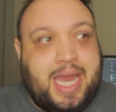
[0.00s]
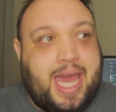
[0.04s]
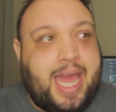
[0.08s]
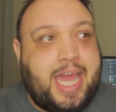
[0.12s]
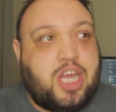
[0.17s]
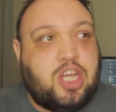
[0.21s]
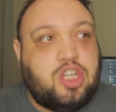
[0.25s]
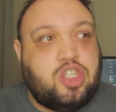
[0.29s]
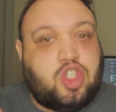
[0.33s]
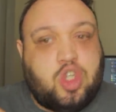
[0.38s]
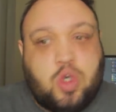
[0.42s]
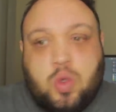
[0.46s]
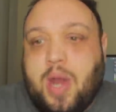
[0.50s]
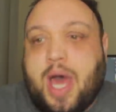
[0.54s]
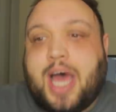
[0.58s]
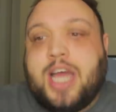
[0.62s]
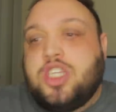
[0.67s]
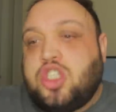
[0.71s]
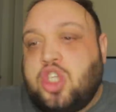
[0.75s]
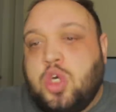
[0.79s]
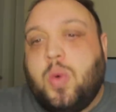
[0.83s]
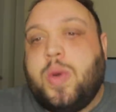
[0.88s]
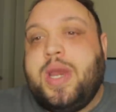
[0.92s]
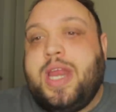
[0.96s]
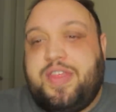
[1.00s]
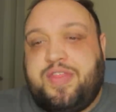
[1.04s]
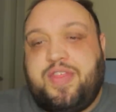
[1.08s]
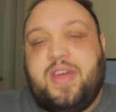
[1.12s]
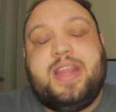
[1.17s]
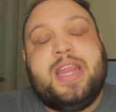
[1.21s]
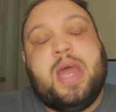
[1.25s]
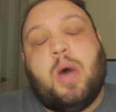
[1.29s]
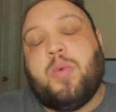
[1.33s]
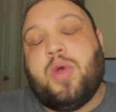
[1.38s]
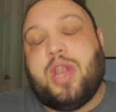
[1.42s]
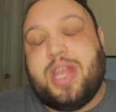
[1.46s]
Like, do not do
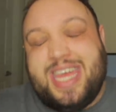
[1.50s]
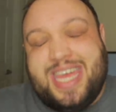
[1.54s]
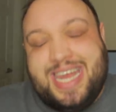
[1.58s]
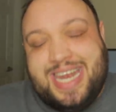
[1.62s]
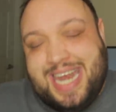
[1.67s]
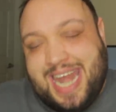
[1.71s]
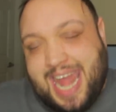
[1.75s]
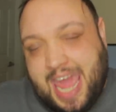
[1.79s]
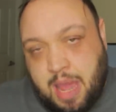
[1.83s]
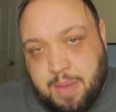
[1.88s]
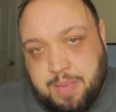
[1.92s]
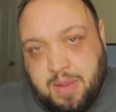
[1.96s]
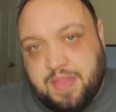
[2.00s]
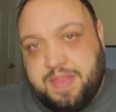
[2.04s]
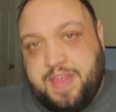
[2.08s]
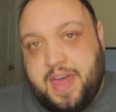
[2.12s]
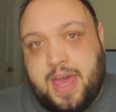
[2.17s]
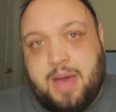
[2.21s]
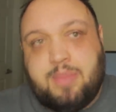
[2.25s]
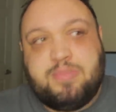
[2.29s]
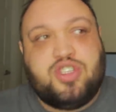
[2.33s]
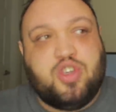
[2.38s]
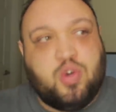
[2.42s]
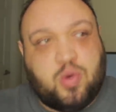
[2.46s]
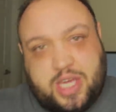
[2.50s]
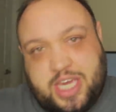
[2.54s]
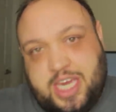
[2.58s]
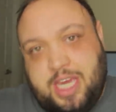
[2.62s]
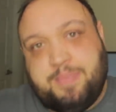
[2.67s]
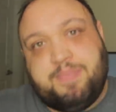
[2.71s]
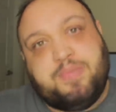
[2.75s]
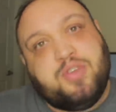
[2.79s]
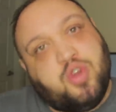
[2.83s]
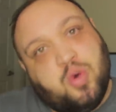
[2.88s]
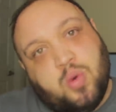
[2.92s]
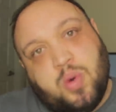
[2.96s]
anything that will enable them to
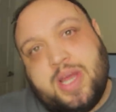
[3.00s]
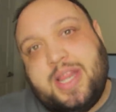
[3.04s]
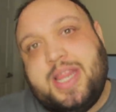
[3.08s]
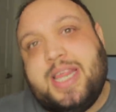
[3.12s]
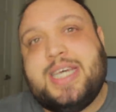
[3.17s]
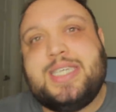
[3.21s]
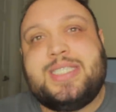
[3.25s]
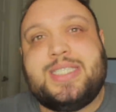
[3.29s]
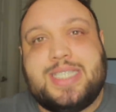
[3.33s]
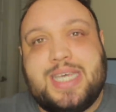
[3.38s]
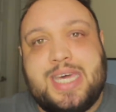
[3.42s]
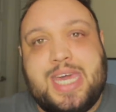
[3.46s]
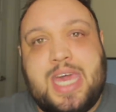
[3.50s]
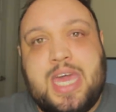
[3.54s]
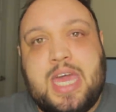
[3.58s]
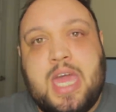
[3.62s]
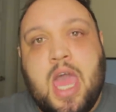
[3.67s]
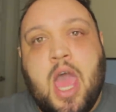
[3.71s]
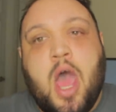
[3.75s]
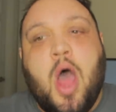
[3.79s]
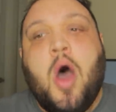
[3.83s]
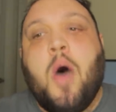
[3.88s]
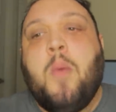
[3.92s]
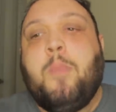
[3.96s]
keep doing this thing,